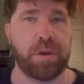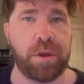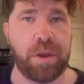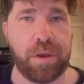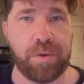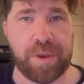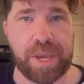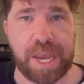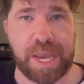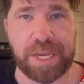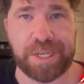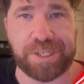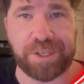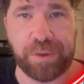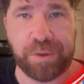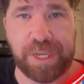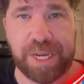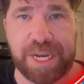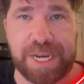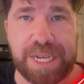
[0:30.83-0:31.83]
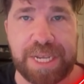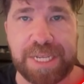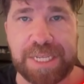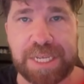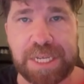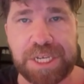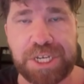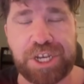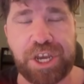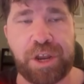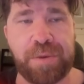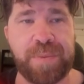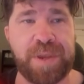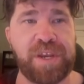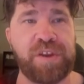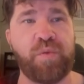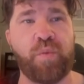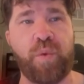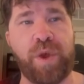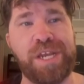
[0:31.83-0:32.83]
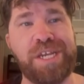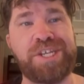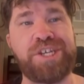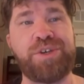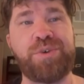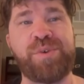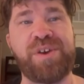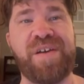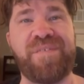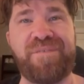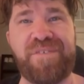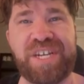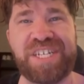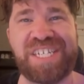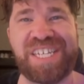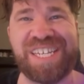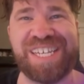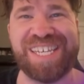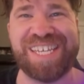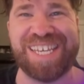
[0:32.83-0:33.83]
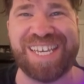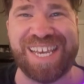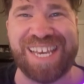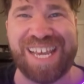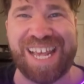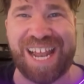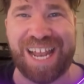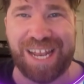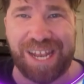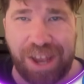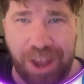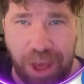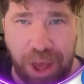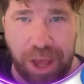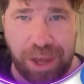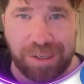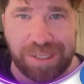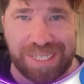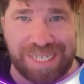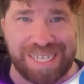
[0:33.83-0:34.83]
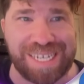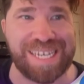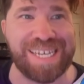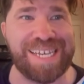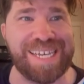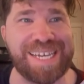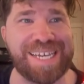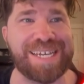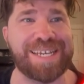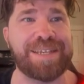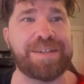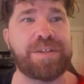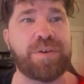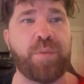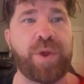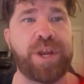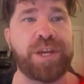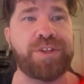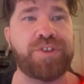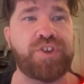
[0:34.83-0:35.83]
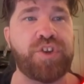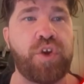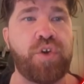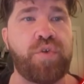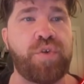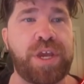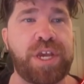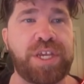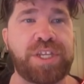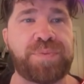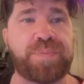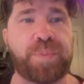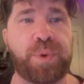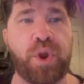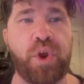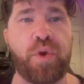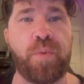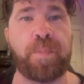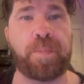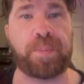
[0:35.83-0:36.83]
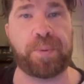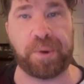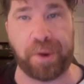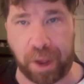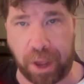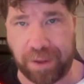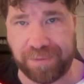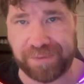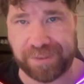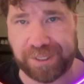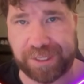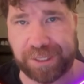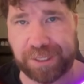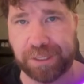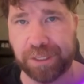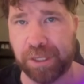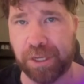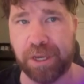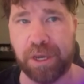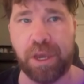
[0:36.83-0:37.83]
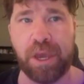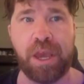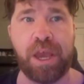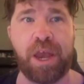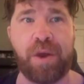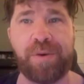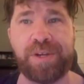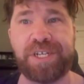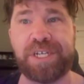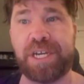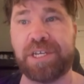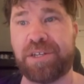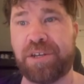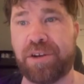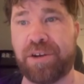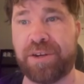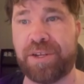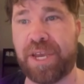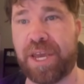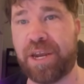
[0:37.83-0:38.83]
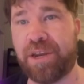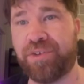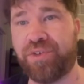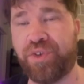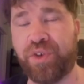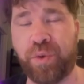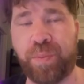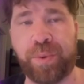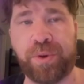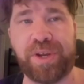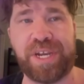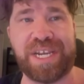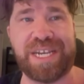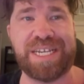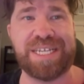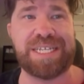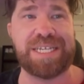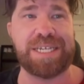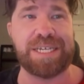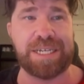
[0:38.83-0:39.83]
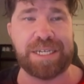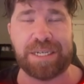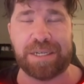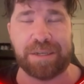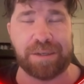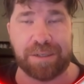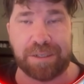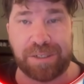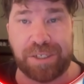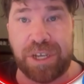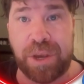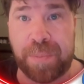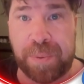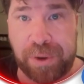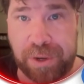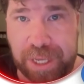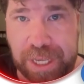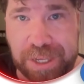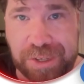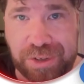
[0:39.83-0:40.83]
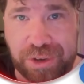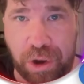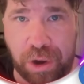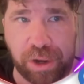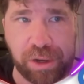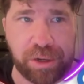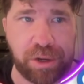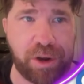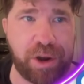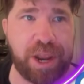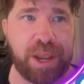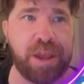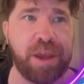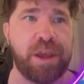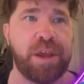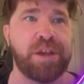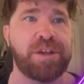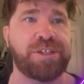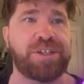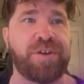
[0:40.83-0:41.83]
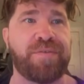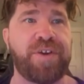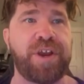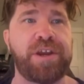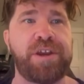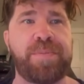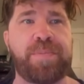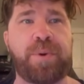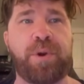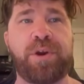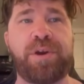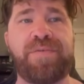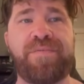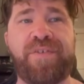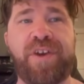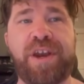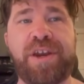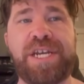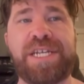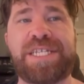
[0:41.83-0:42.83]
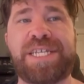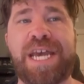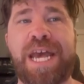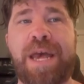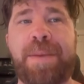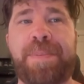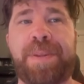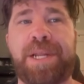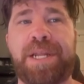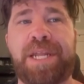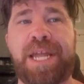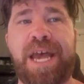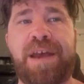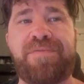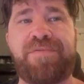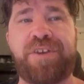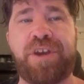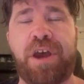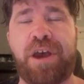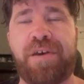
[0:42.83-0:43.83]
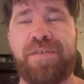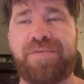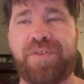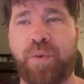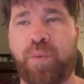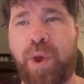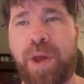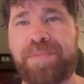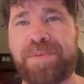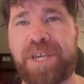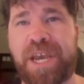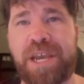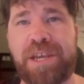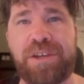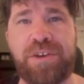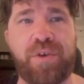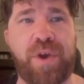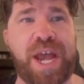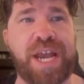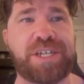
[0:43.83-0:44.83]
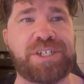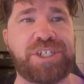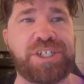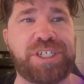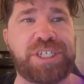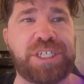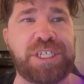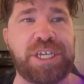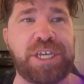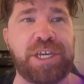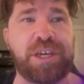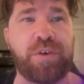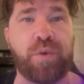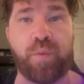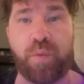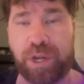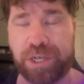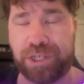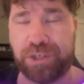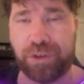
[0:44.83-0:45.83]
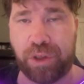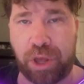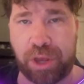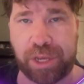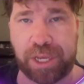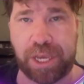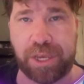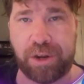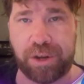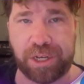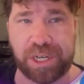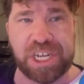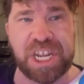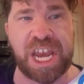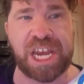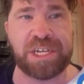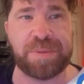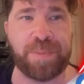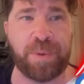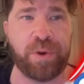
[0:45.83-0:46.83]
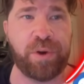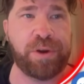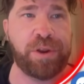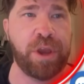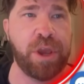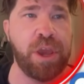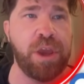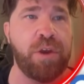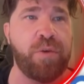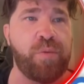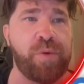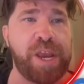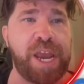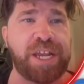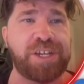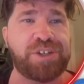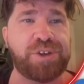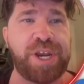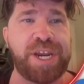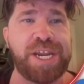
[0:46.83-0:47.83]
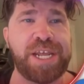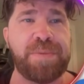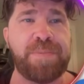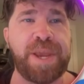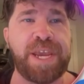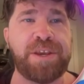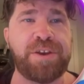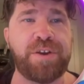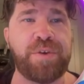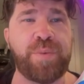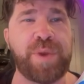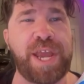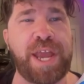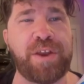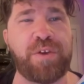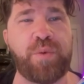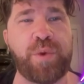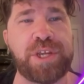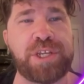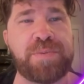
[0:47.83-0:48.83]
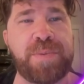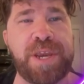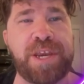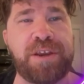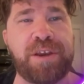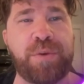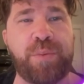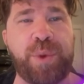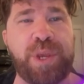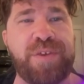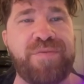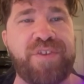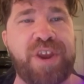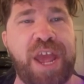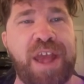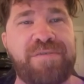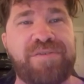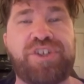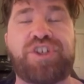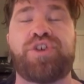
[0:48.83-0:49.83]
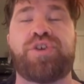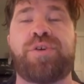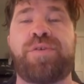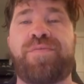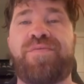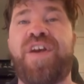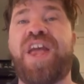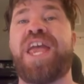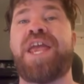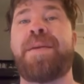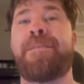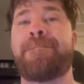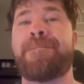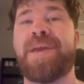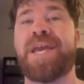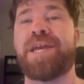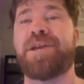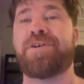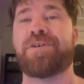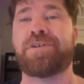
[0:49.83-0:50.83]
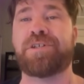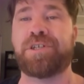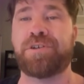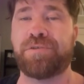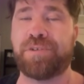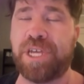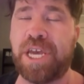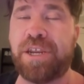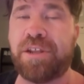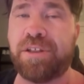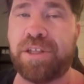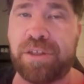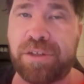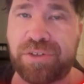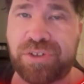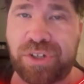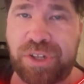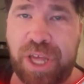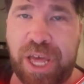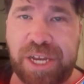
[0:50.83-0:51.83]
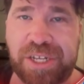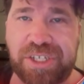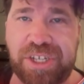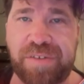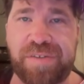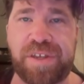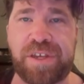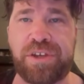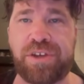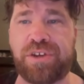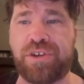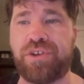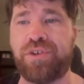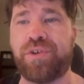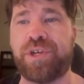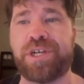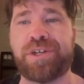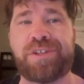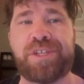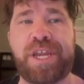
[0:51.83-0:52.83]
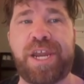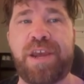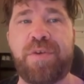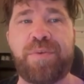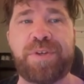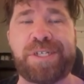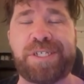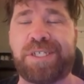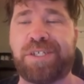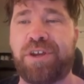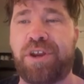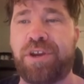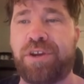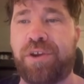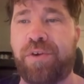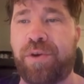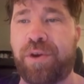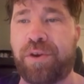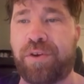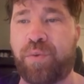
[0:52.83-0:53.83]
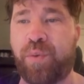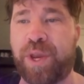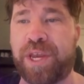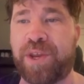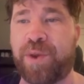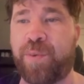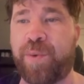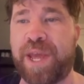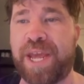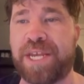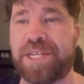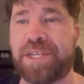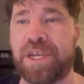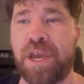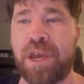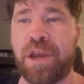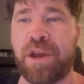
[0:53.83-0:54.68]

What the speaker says: Okay, so ladies and gentlemen, once you officially get logged in to what is known as Pro Profs, I want you guys to understand it's super easy and simple to get started. All right. So, very important, very top left of the website, you'll actually see once you log in on the dashboard, we got Training Maker, we got Quiz Maker, we even have Survey Maker. So, technically, there's a lot of stuff that you can do here. Today, we're just going to do a quick quiz.